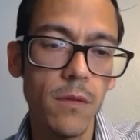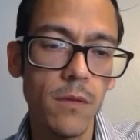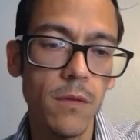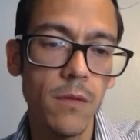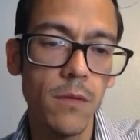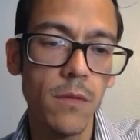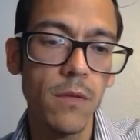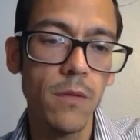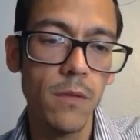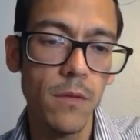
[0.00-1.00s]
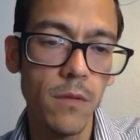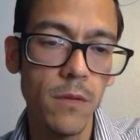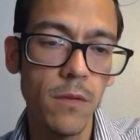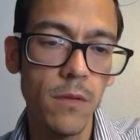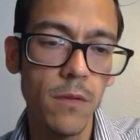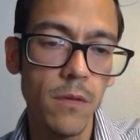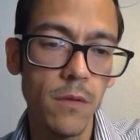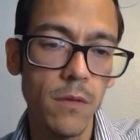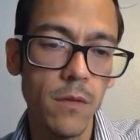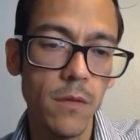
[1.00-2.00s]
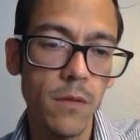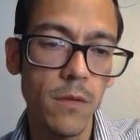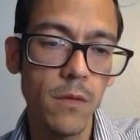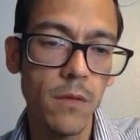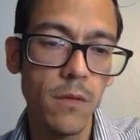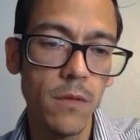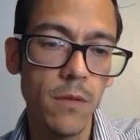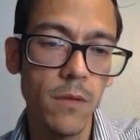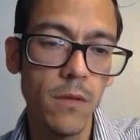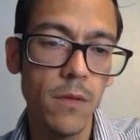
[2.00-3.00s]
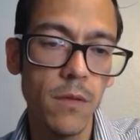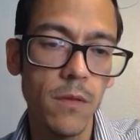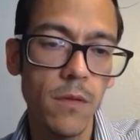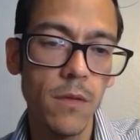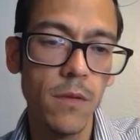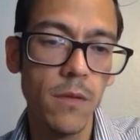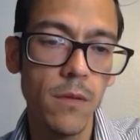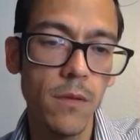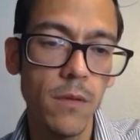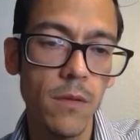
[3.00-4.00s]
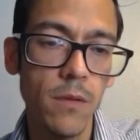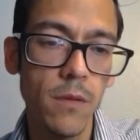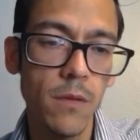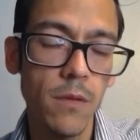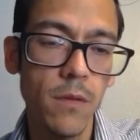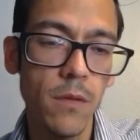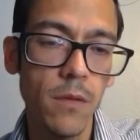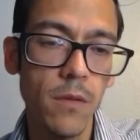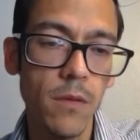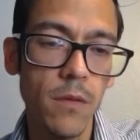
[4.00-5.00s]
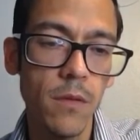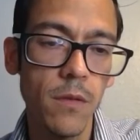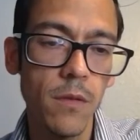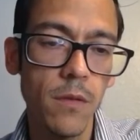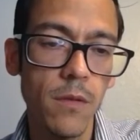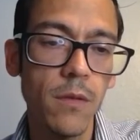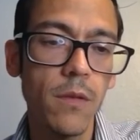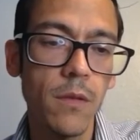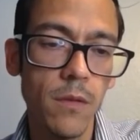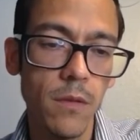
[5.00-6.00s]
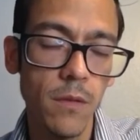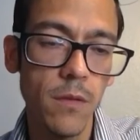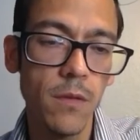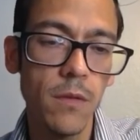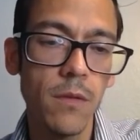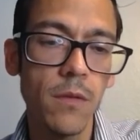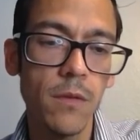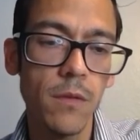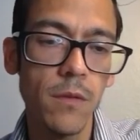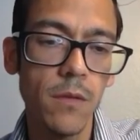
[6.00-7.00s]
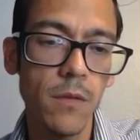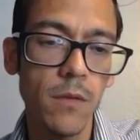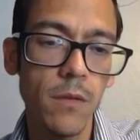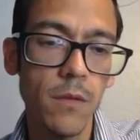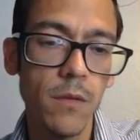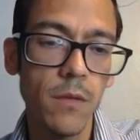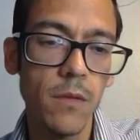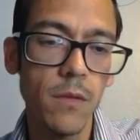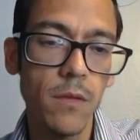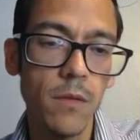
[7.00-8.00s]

No words are spoken by the person on screen.